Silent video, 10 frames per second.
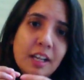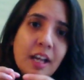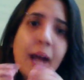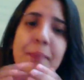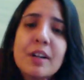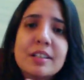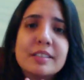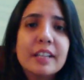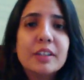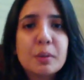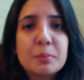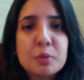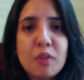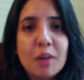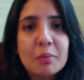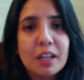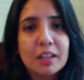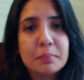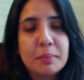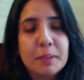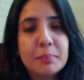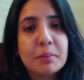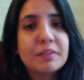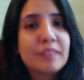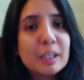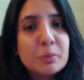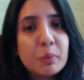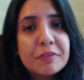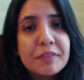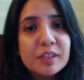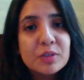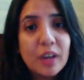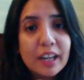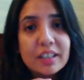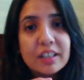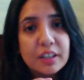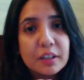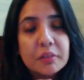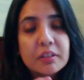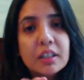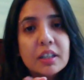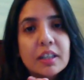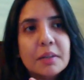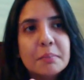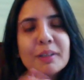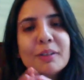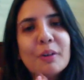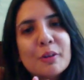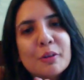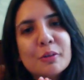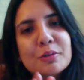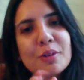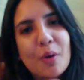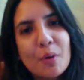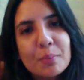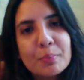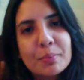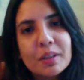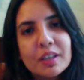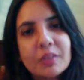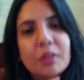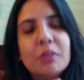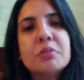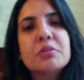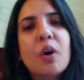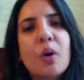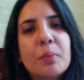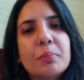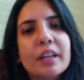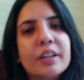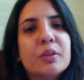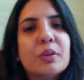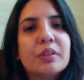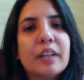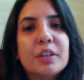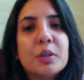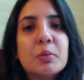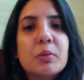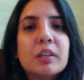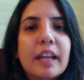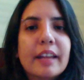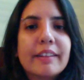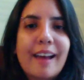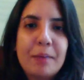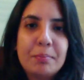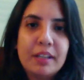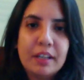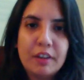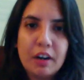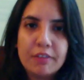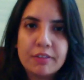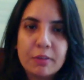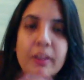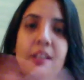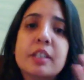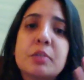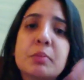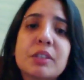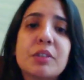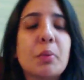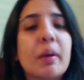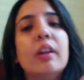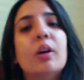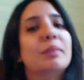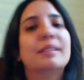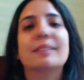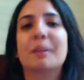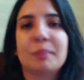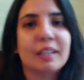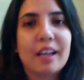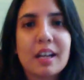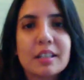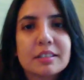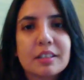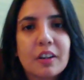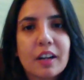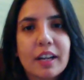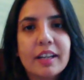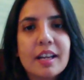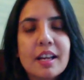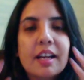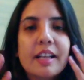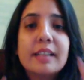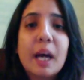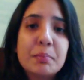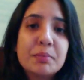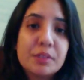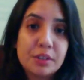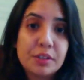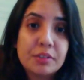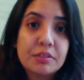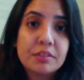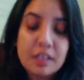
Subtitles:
I'm not saying don't move on with other people if that's what feels right to you, but don't lose hope. Don't lose hope that you don't, that you won't get the happily ever after, whether it's with your twin or with somebody else. All right, it's up to you.